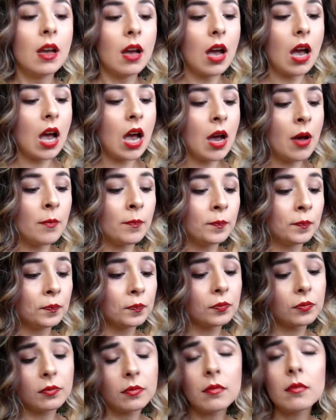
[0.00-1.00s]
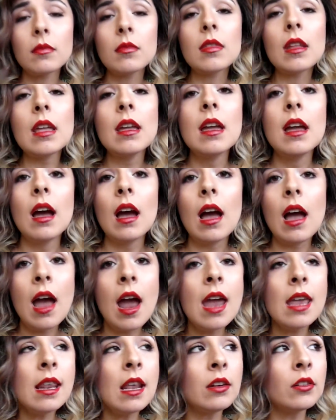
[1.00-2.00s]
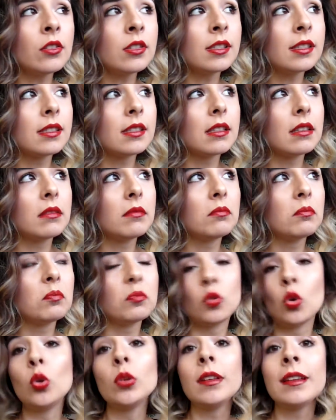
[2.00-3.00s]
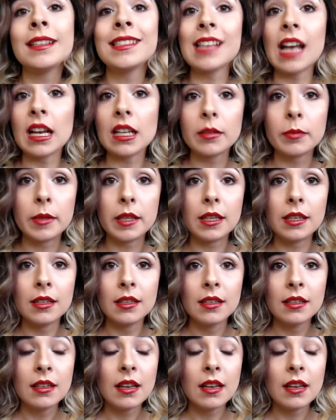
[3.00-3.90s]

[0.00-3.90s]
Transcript: Um, eyeliners don't excite me.